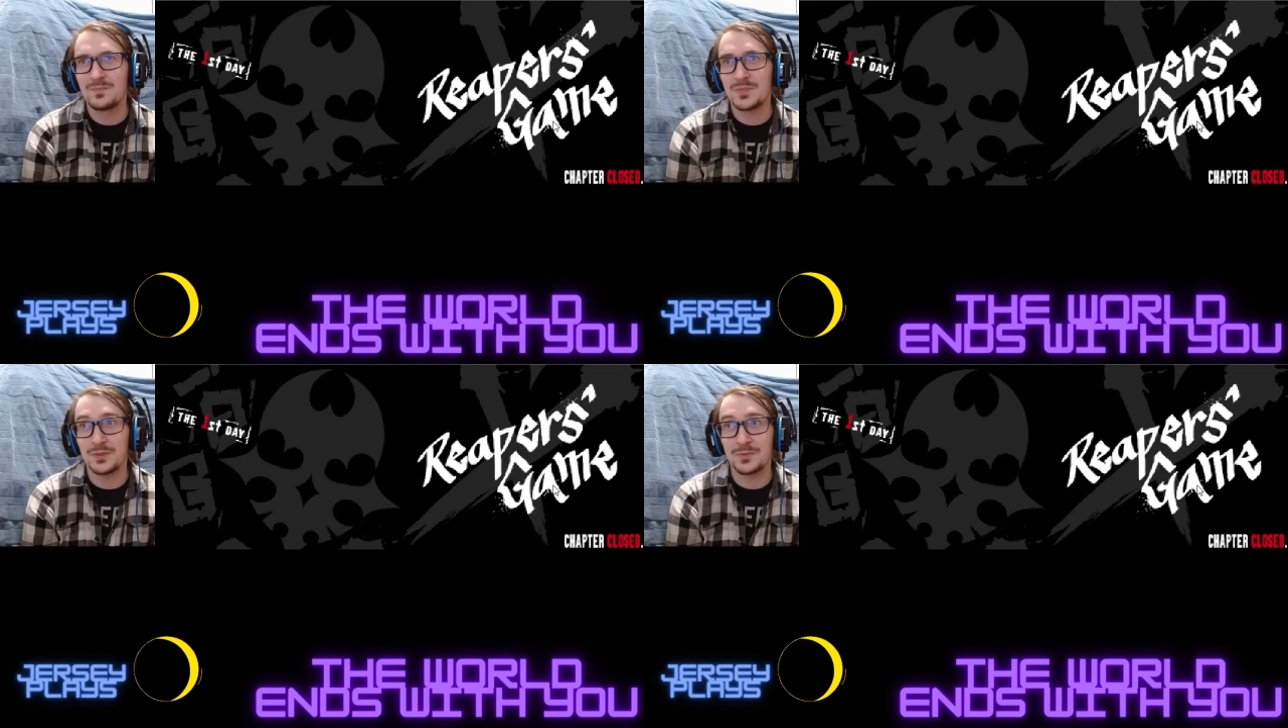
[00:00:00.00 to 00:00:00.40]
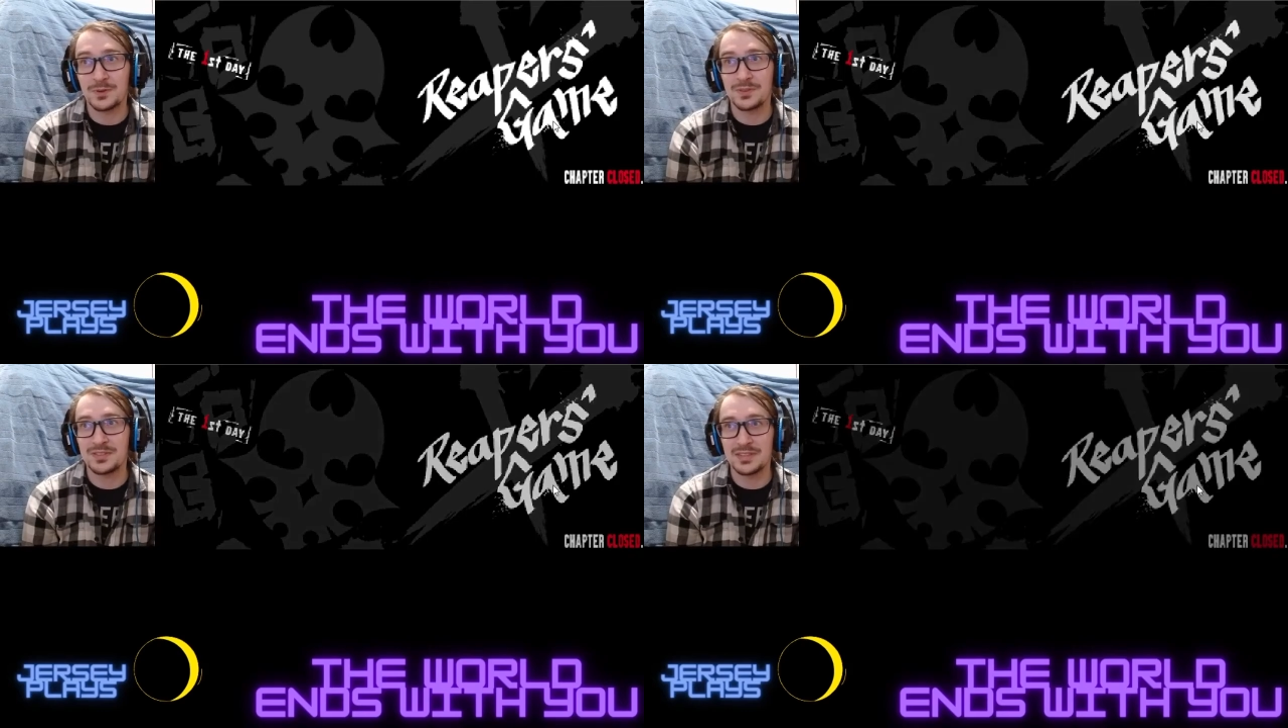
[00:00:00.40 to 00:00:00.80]
The
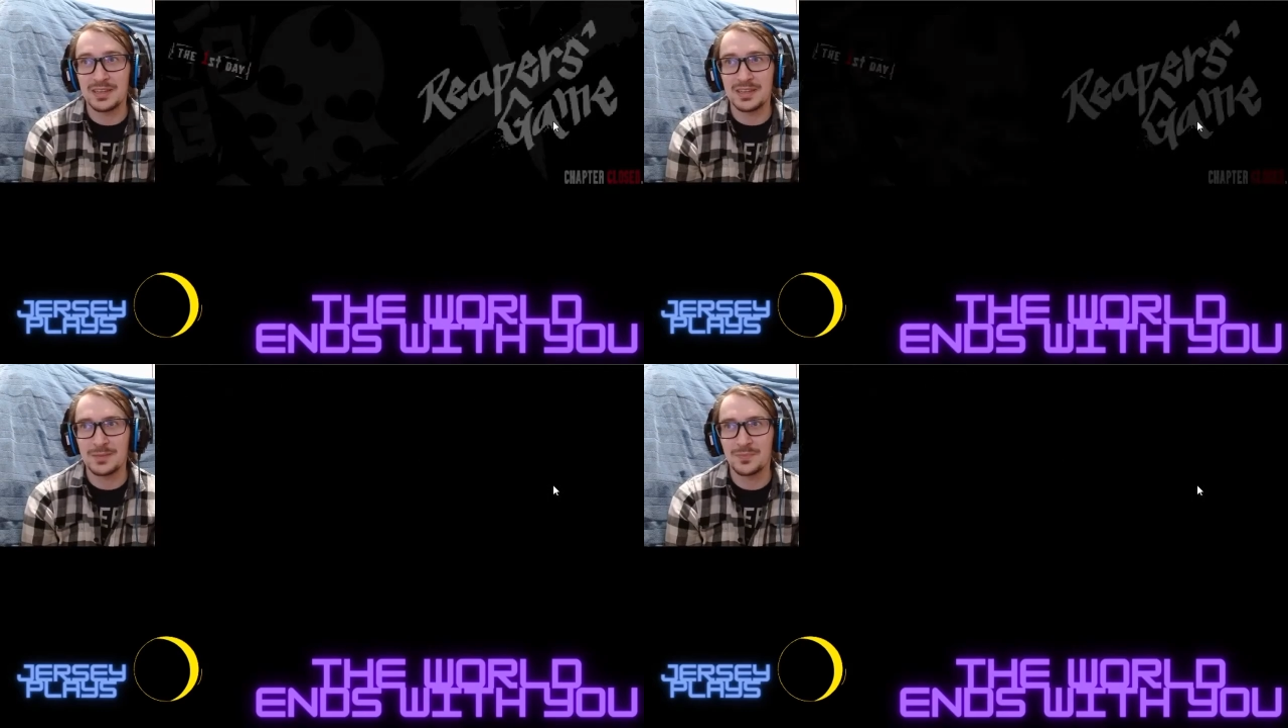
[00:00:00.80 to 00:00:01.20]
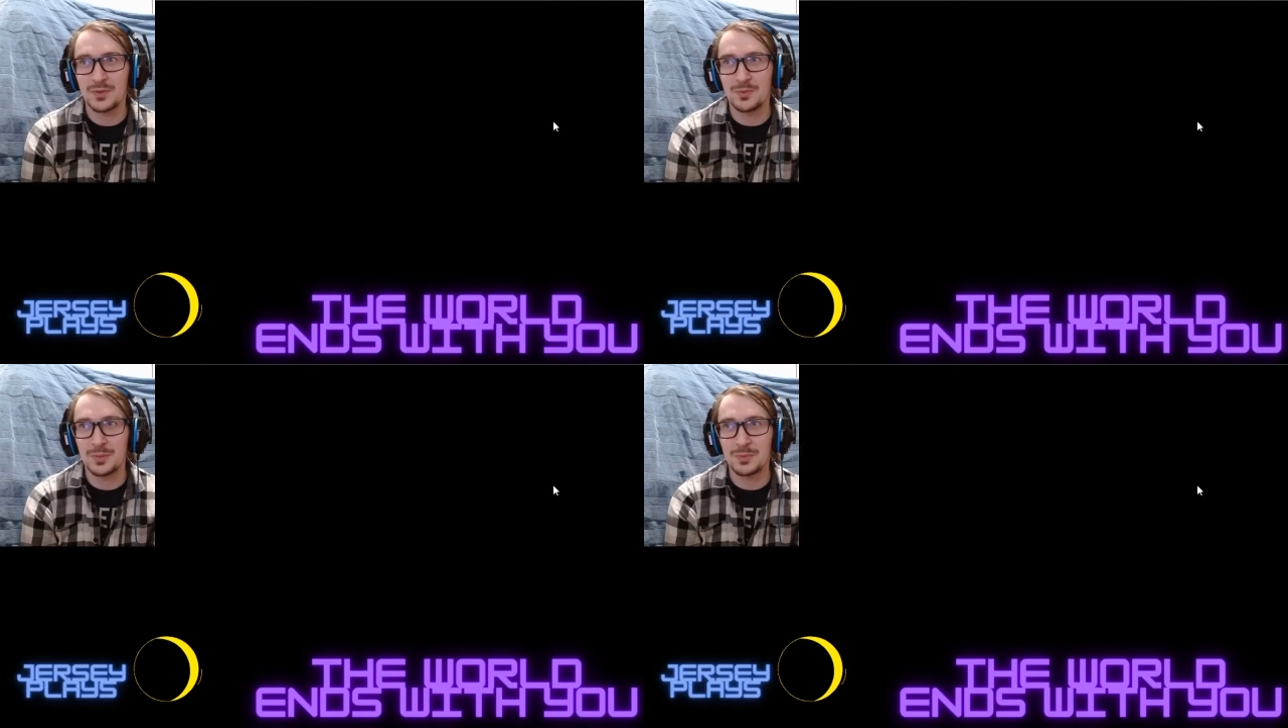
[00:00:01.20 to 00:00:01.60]
first day.
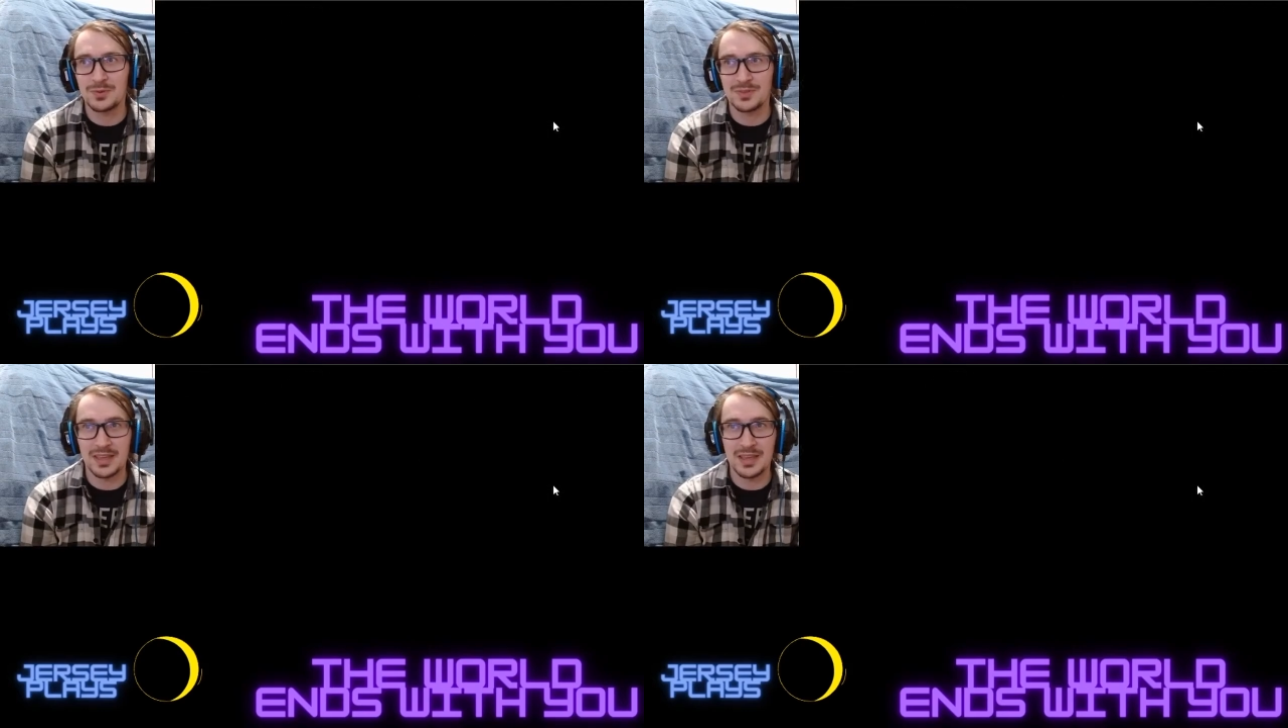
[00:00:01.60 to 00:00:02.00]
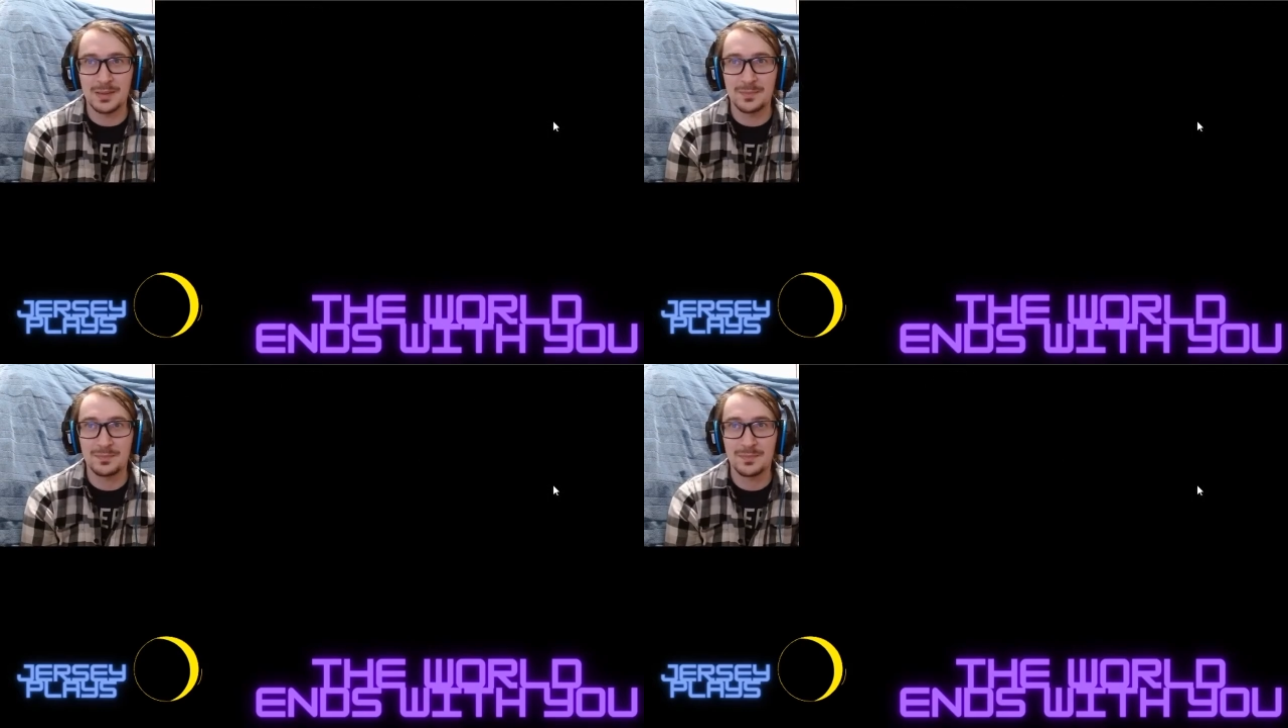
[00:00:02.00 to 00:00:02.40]
Reaper's
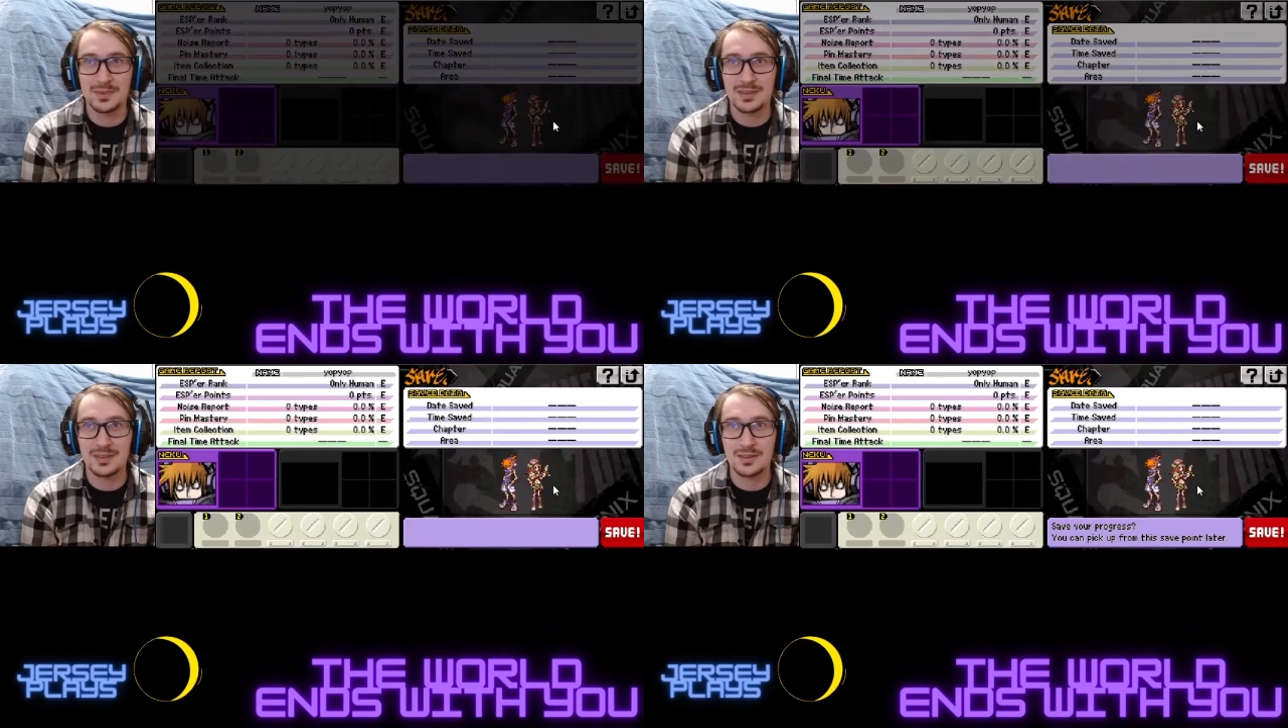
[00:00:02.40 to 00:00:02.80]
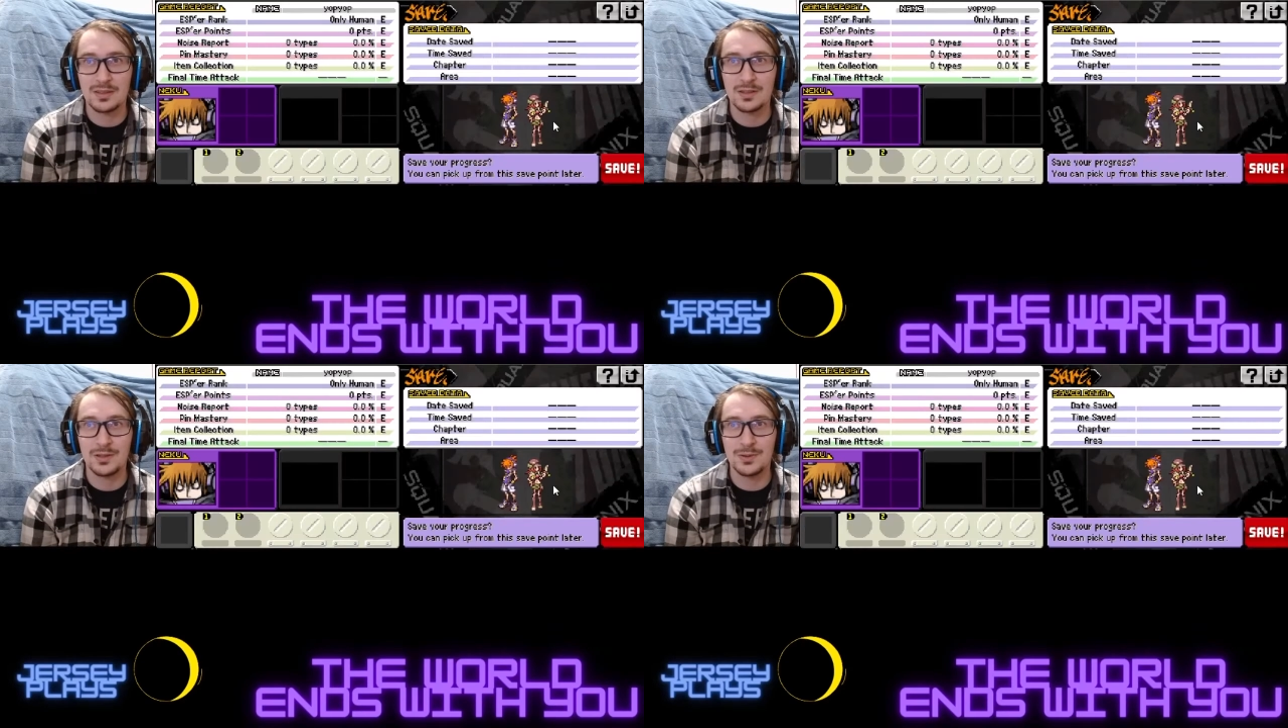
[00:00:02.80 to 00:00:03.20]
game.
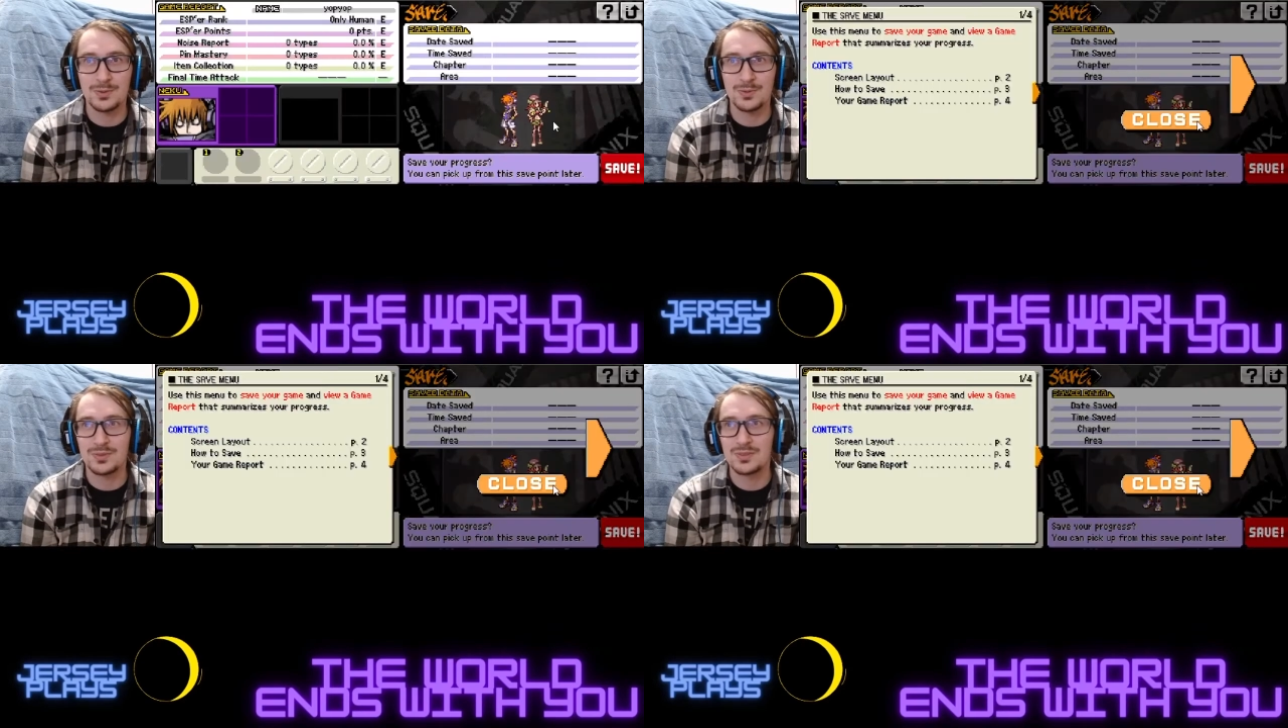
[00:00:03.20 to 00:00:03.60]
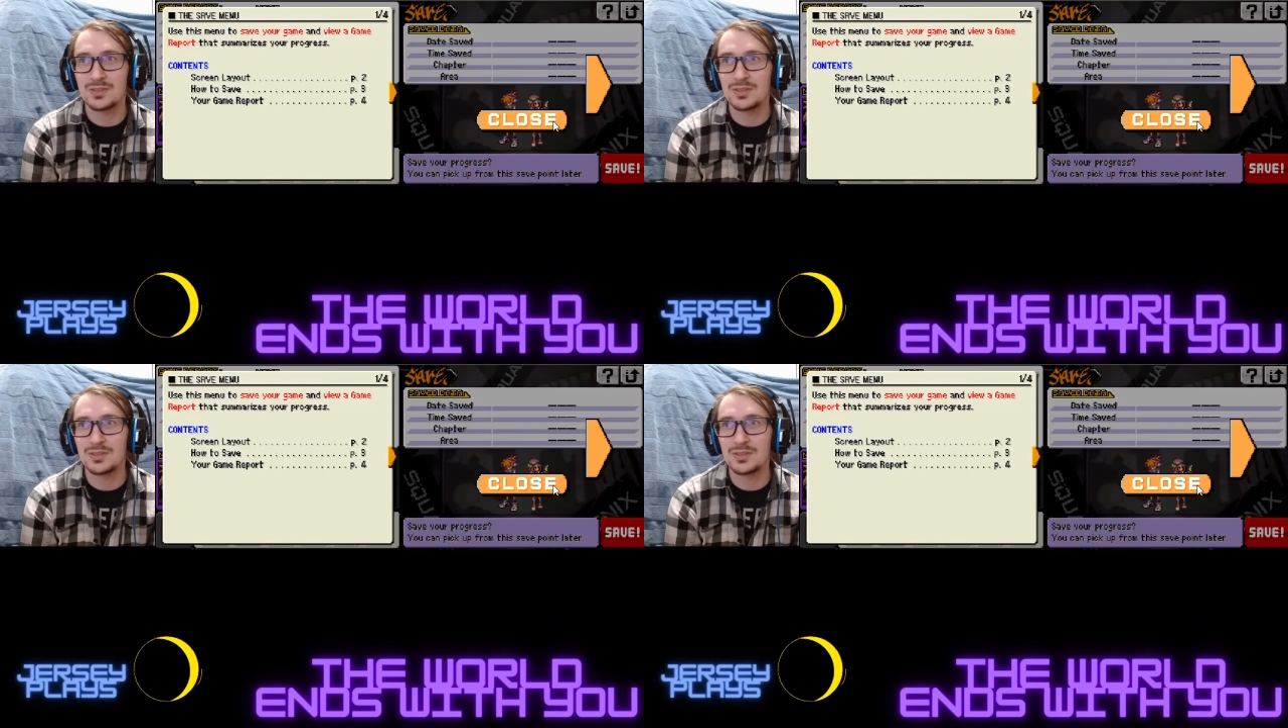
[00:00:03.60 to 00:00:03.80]
Closed.